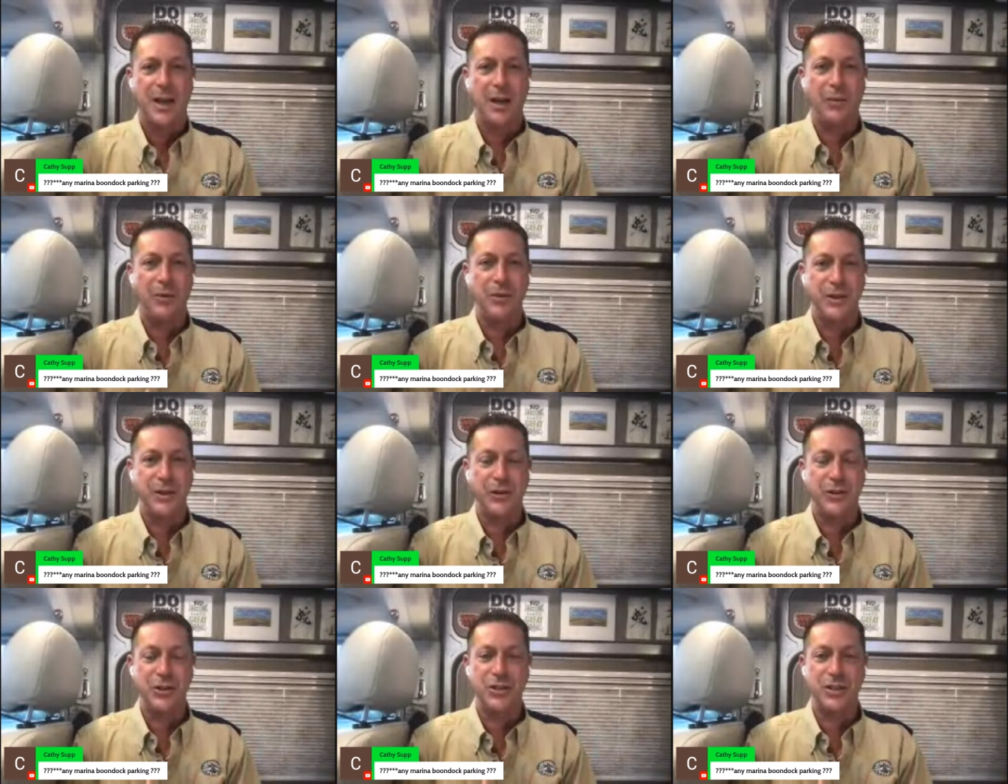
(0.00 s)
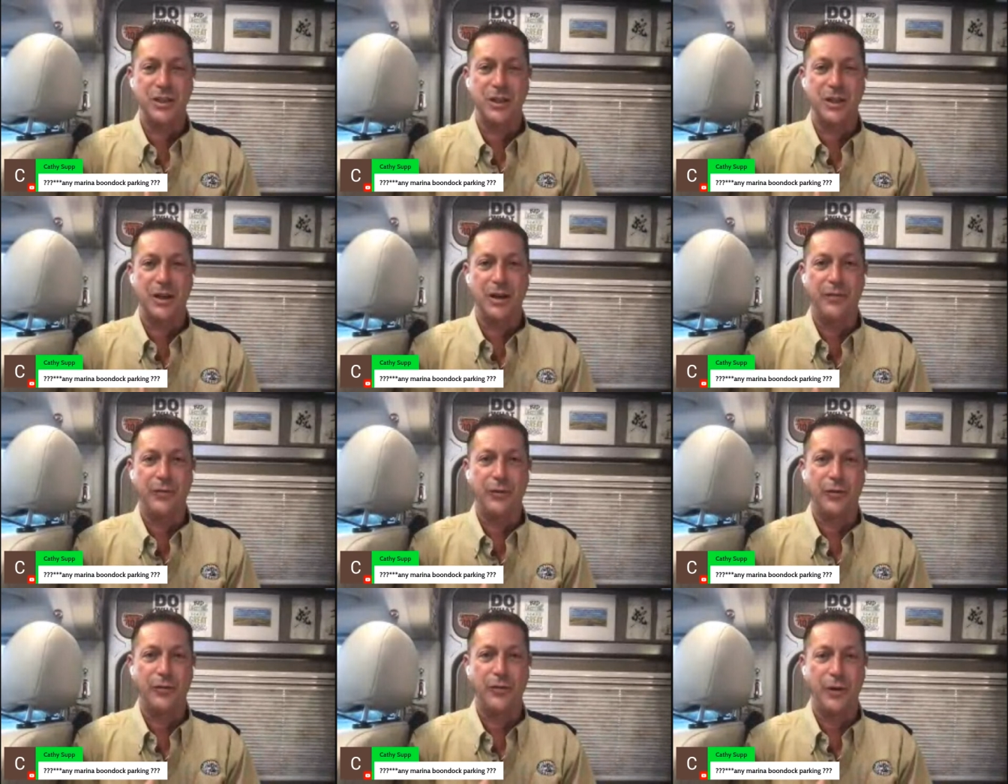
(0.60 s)
I was there just
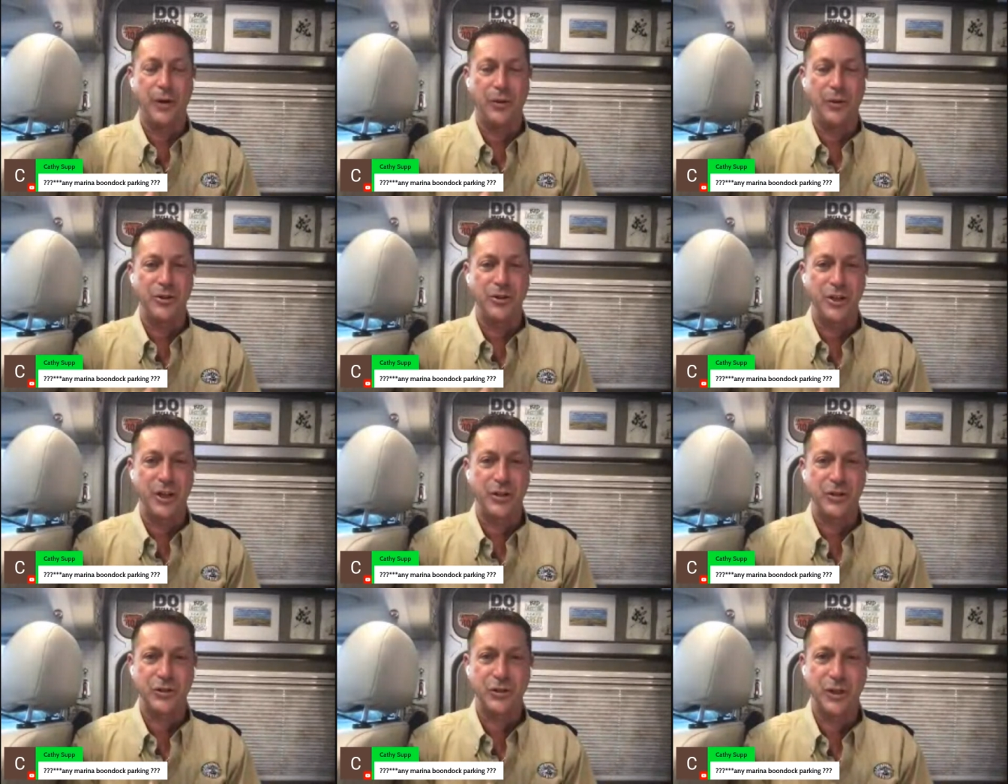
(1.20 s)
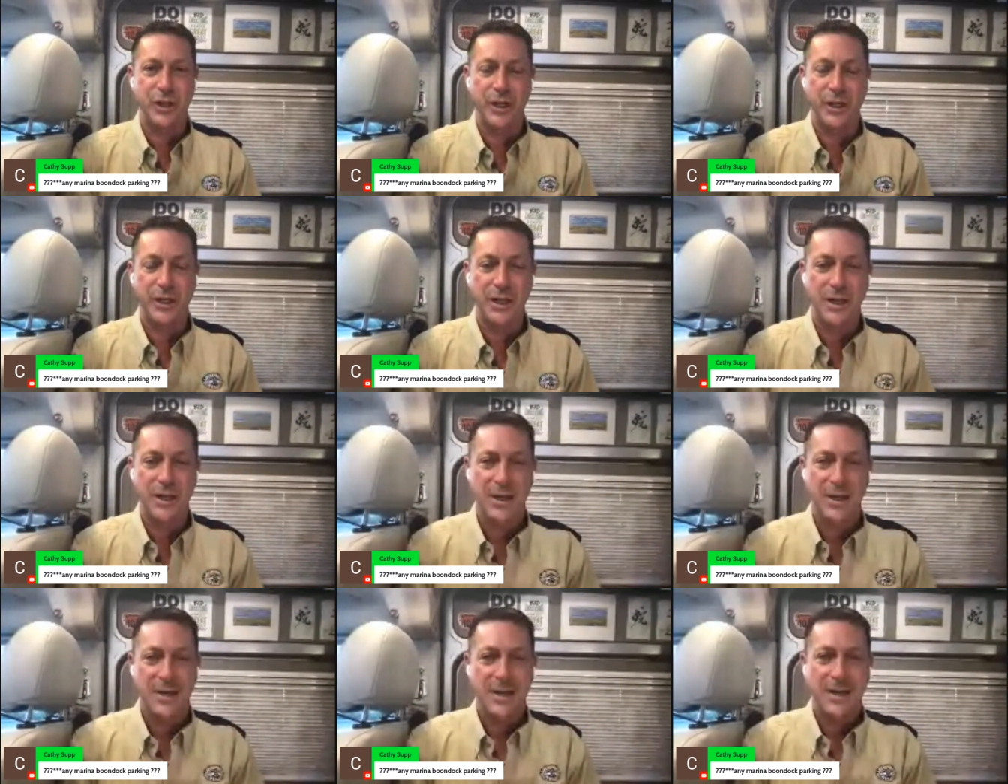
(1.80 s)
uh, for a few hours
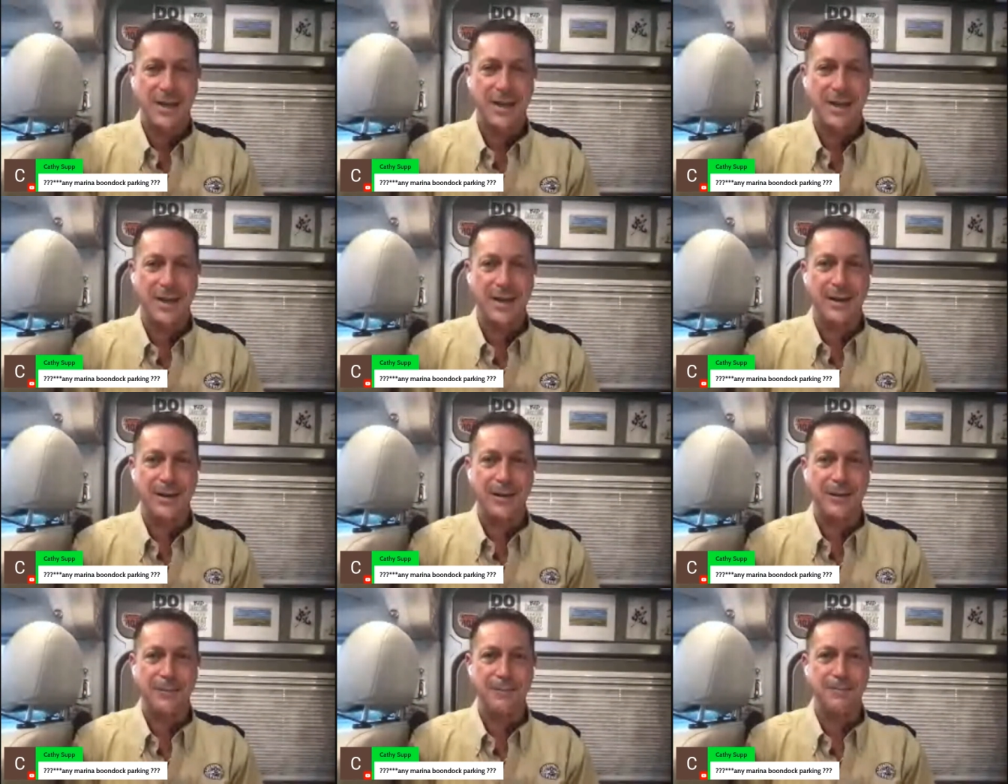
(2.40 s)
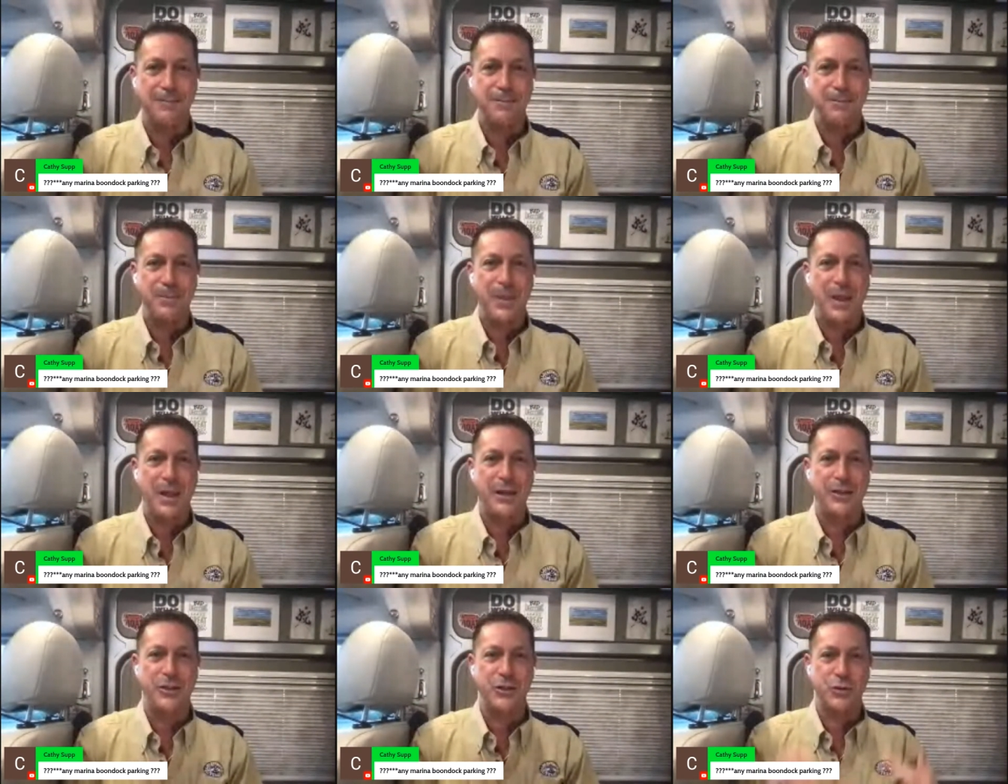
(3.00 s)
yesterday, um,
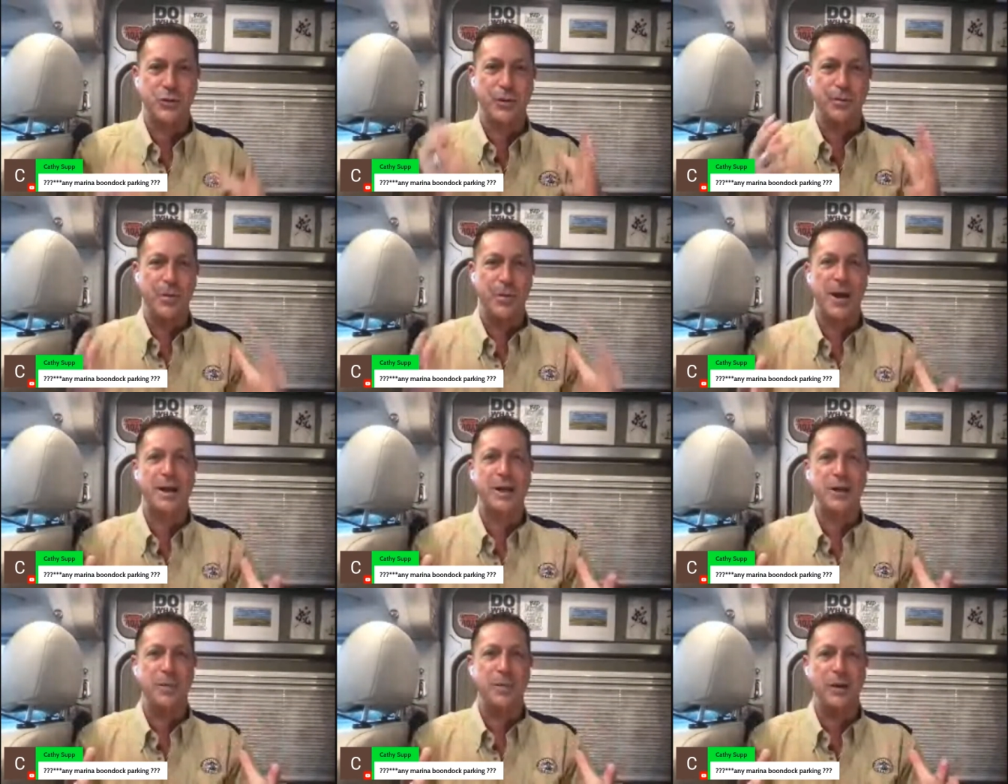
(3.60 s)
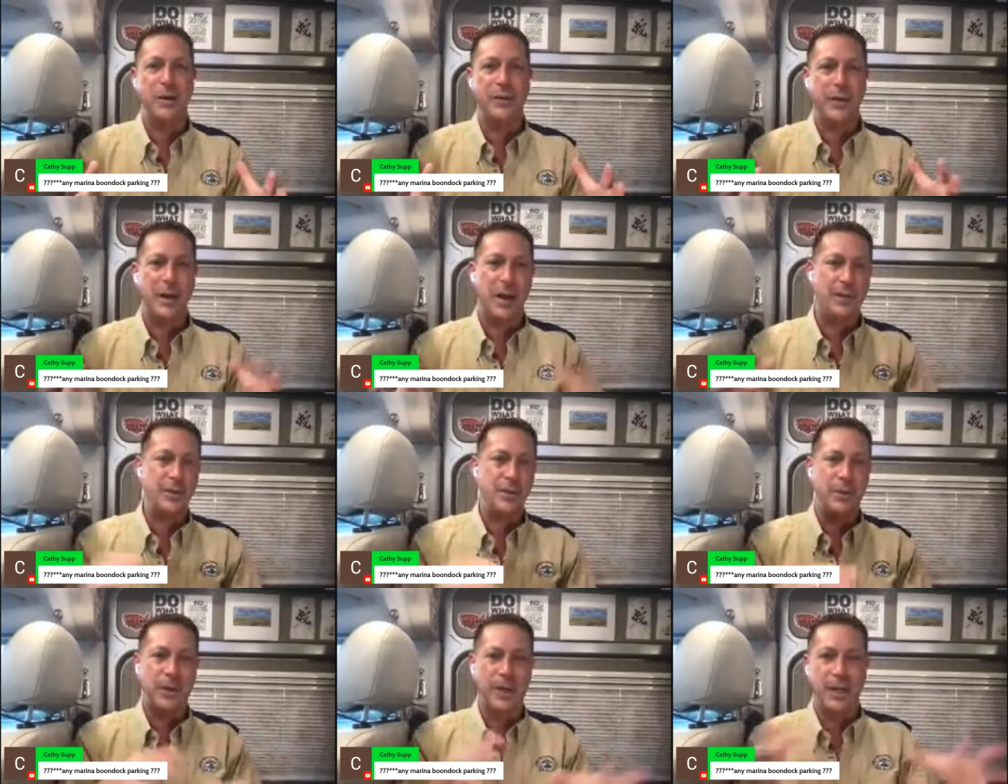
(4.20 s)
and it just reminded me of
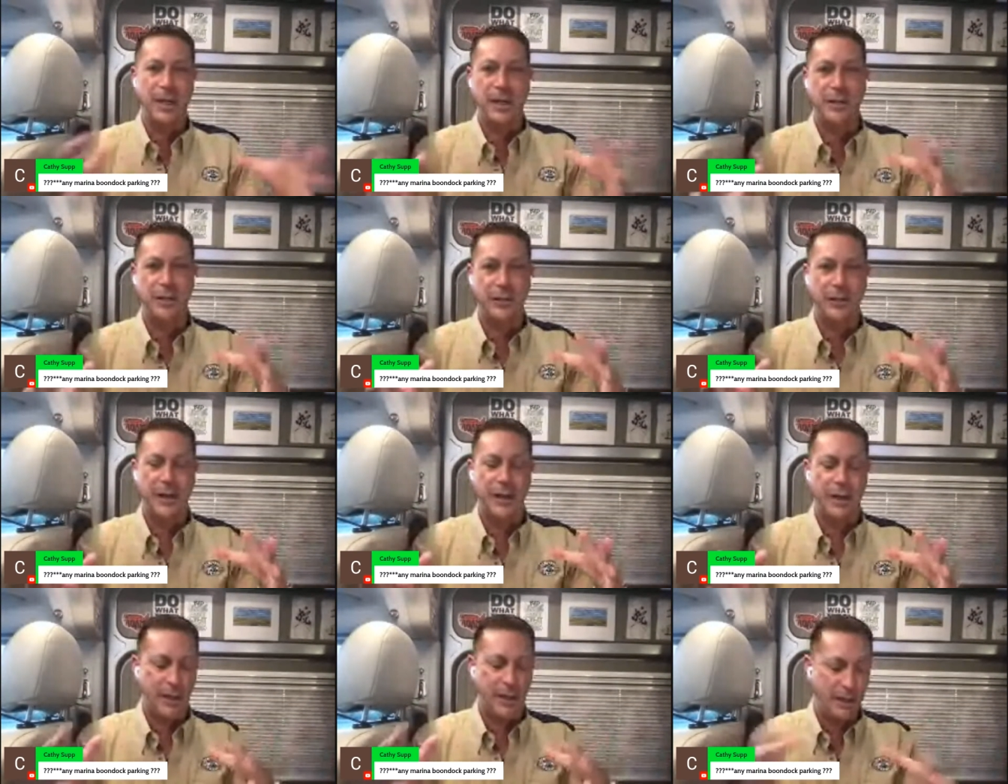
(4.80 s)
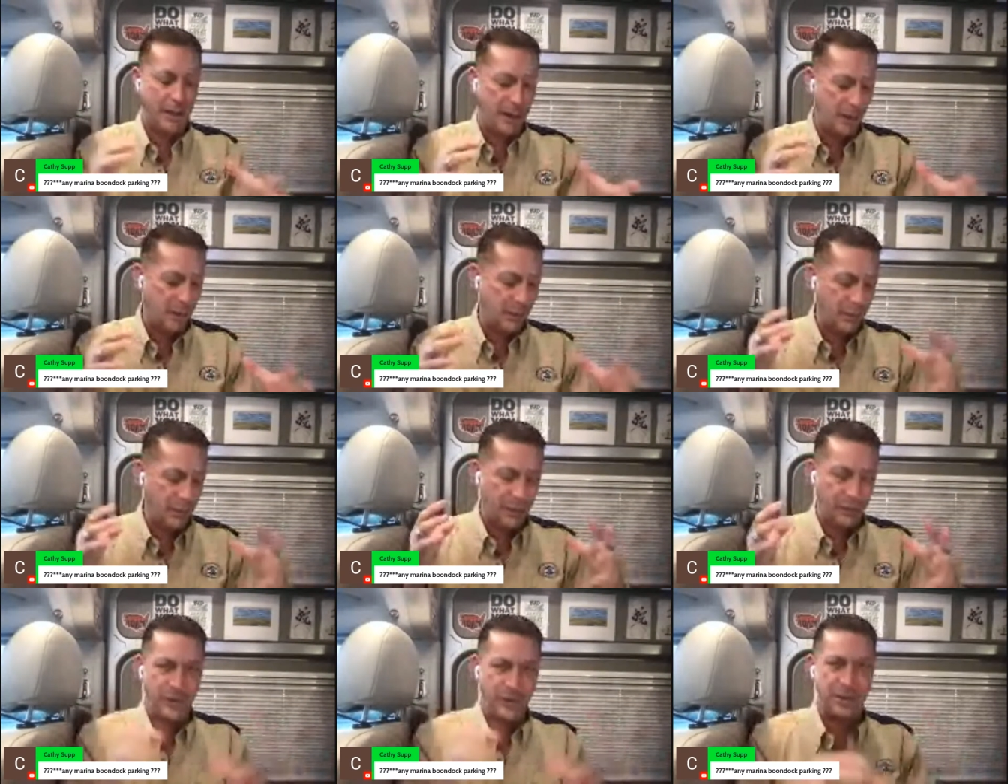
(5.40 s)
every time you get in the van, get
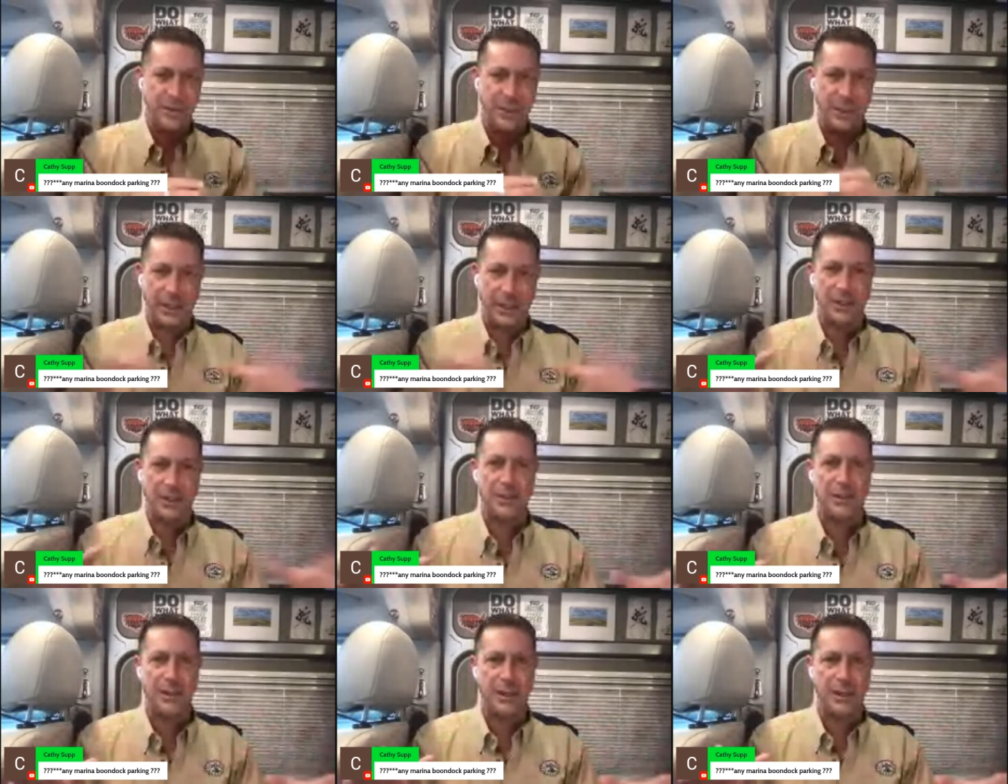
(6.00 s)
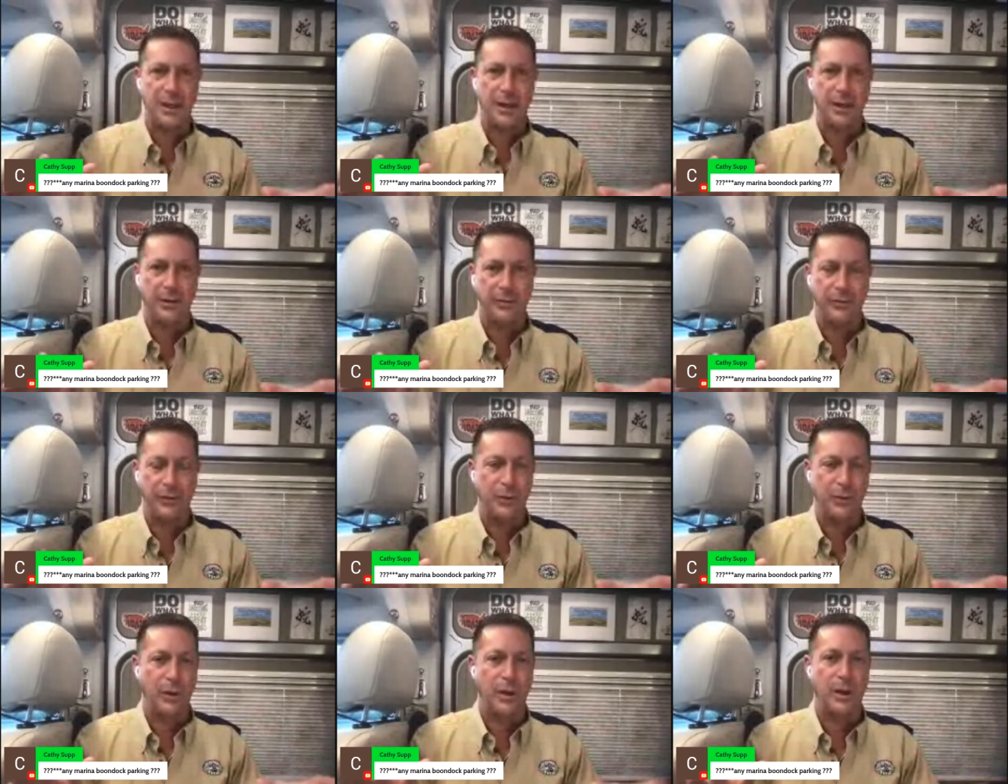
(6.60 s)
out, there's sand
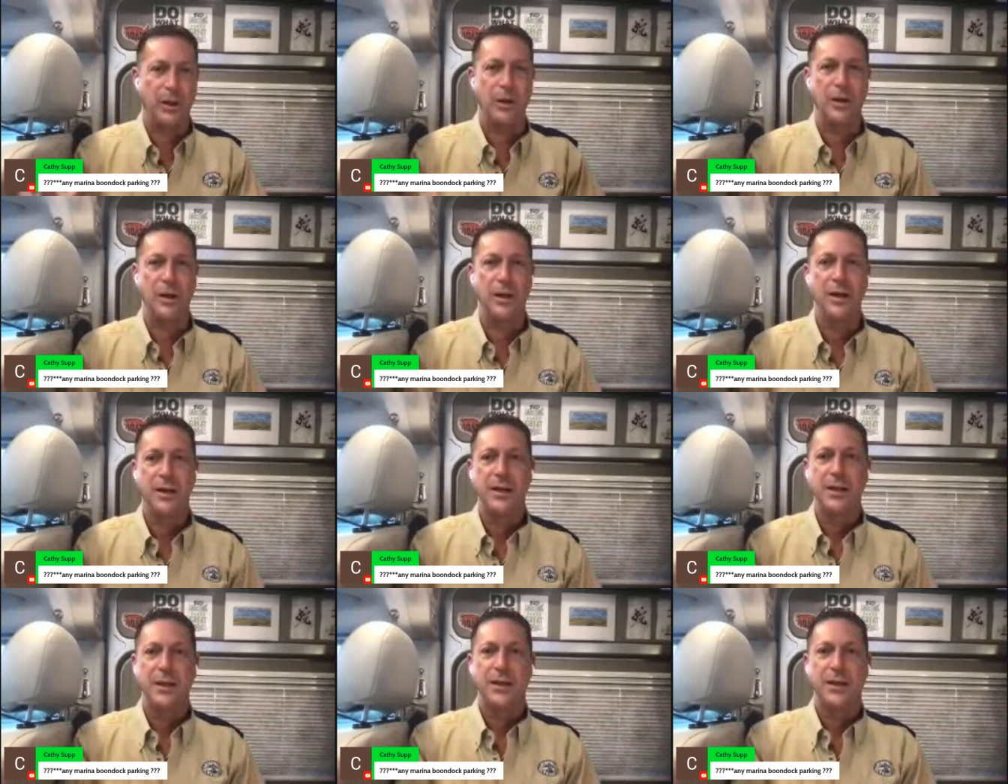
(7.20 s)
everywhere,